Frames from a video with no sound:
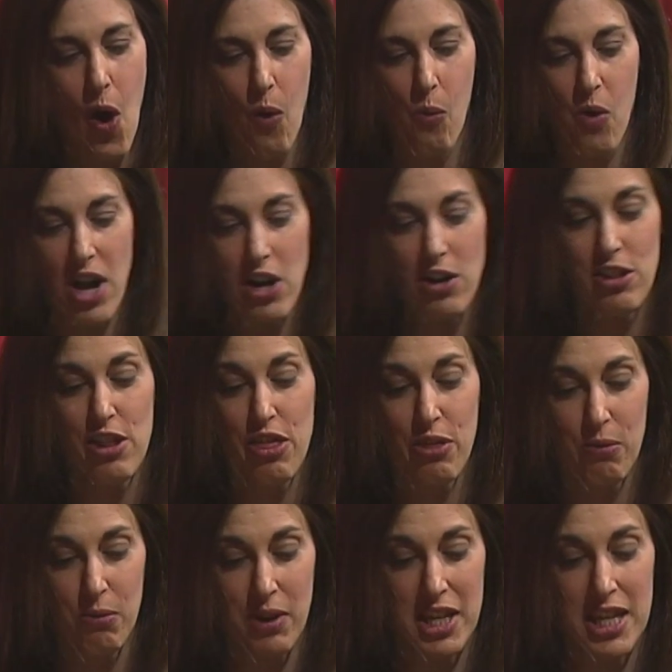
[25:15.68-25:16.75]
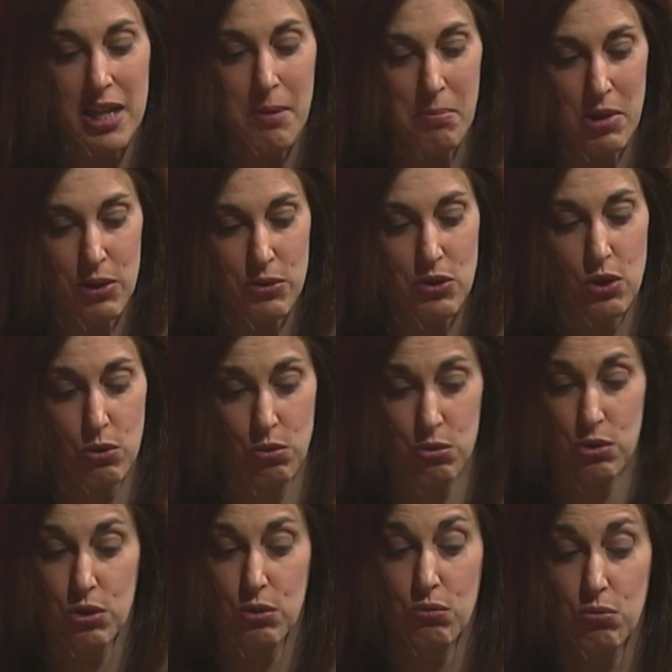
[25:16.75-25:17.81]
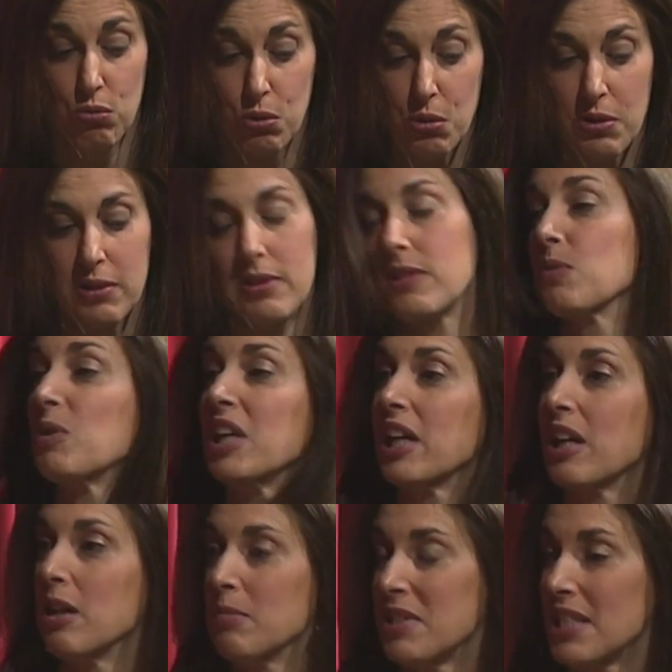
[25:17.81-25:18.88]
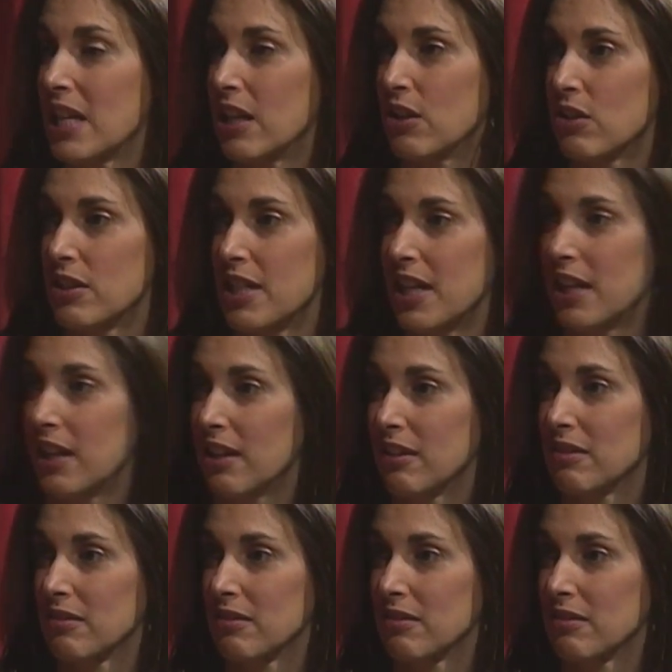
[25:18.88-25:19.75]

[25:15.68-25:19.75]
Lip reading: What are the 3 most crucial rules when it comes to entertaining?